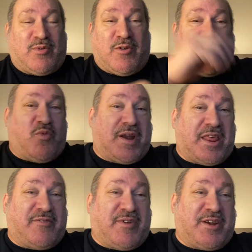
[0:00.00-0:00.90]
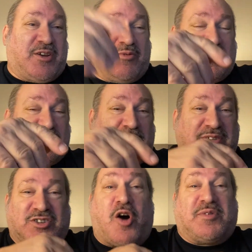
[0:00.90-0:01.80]
We were at one end of the venue, the strip
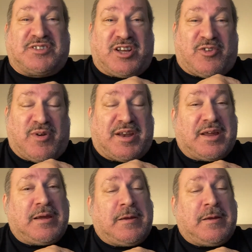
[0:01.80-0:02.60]
is almost at the other end.